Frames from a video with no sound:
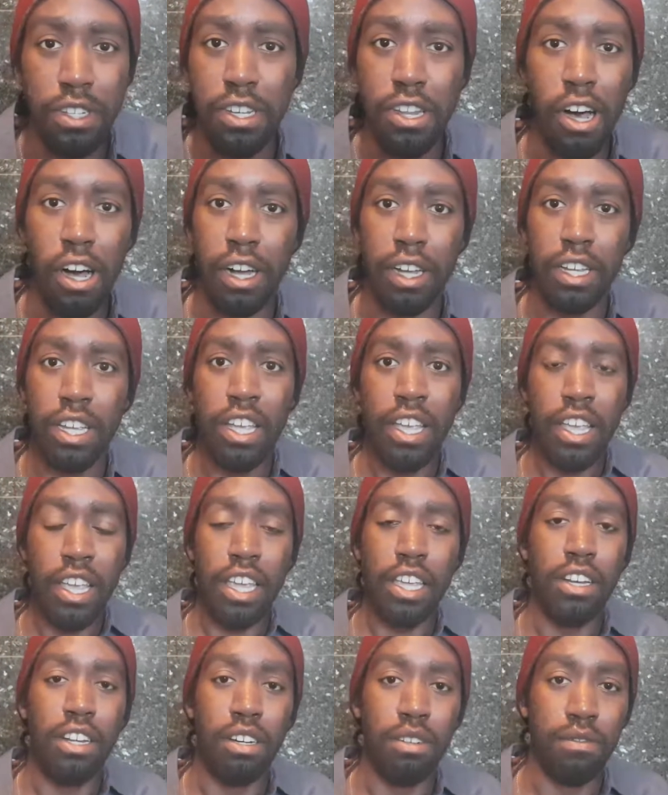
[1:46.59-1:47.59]
not
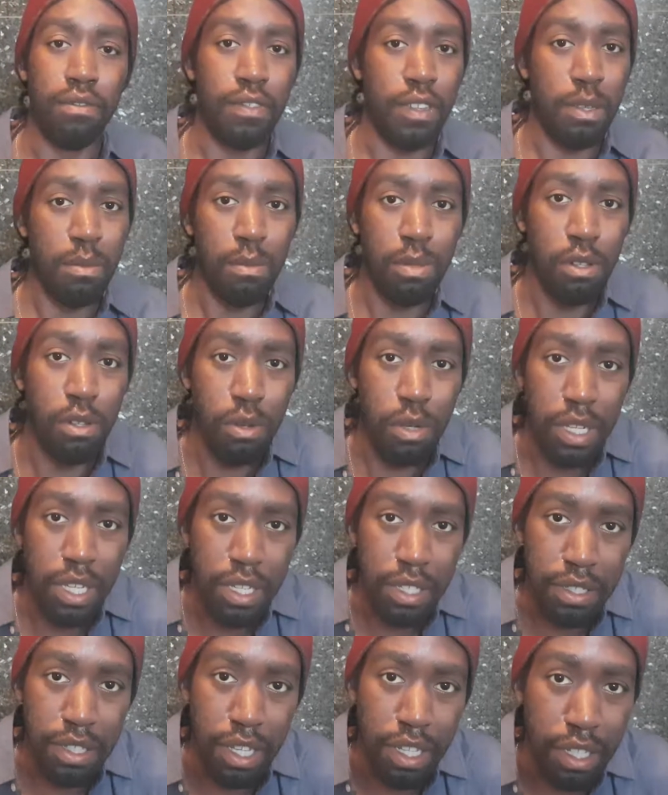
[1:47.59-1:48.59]
enough
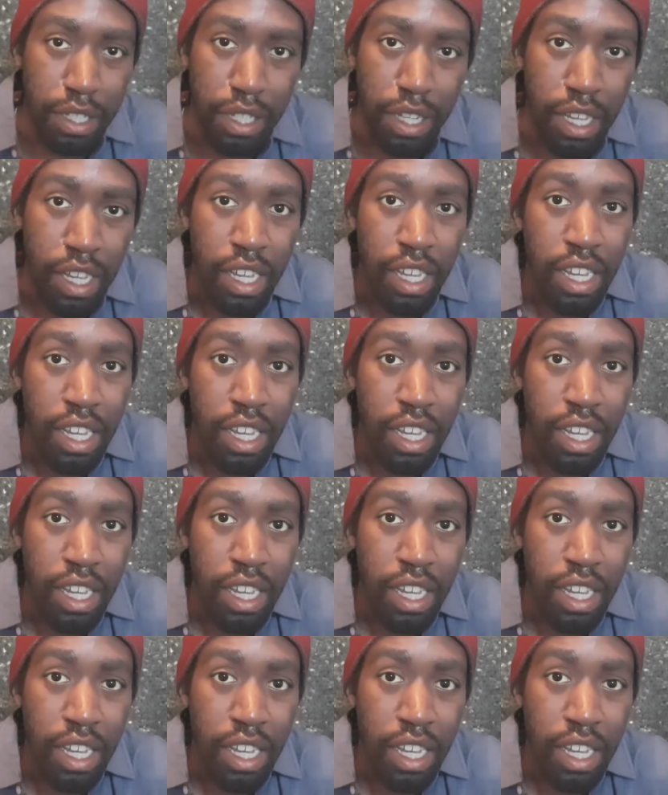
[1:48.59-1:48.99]
employees and